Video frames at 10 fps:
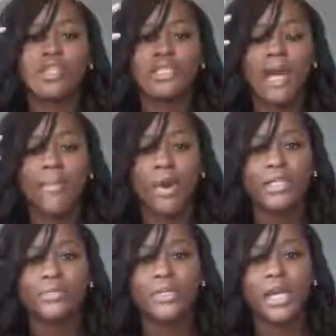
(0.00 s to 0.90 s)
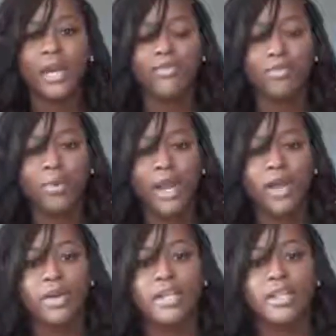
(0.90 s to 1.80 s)
the top part to be kind of
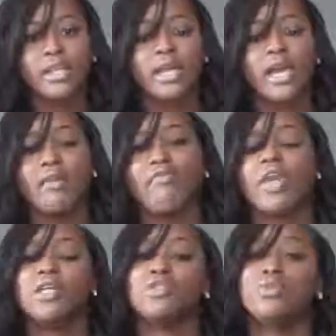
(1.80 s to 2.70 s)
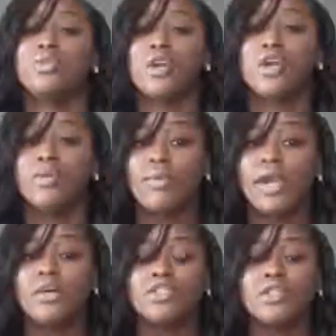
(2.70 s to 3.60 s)
brown and then kind of fade into a darker
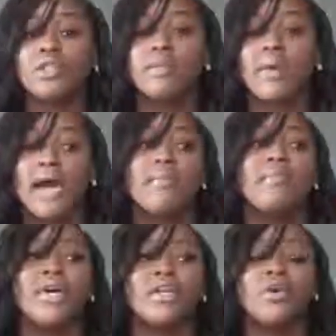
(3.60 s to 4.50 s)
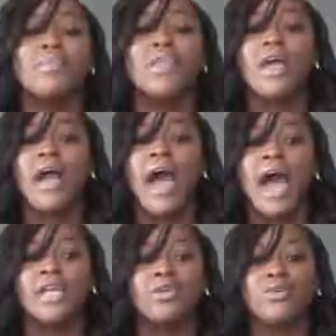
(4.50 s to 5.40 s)
brown. So the bottom bundle,
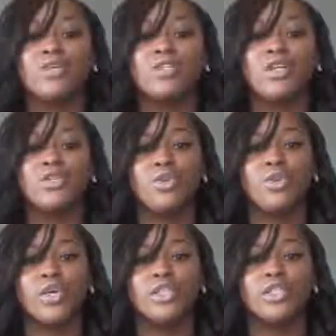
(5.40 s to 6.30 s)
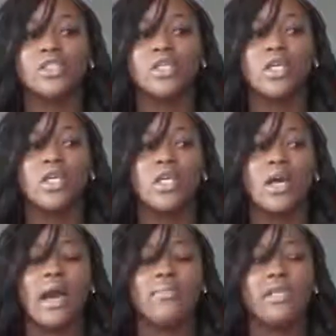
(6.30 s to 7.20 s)
I used Adore's,
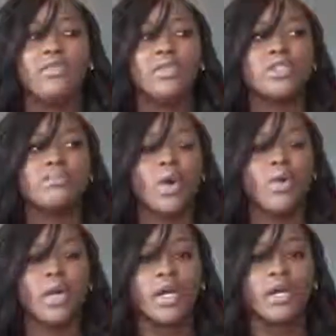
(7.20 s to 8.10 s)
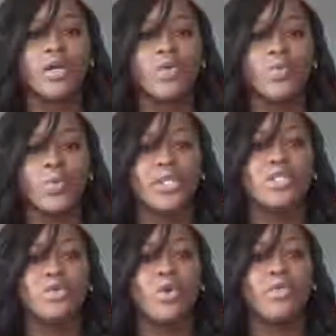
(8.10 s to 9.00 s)
I believe it was Mocha,
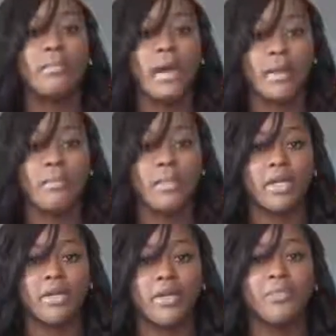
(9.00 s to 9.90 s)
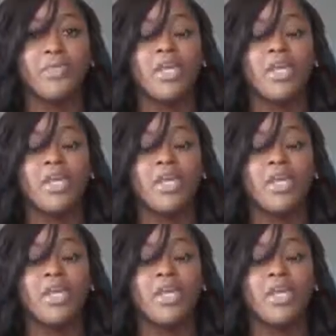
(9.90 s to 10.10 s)
rinse on the bottom bundle.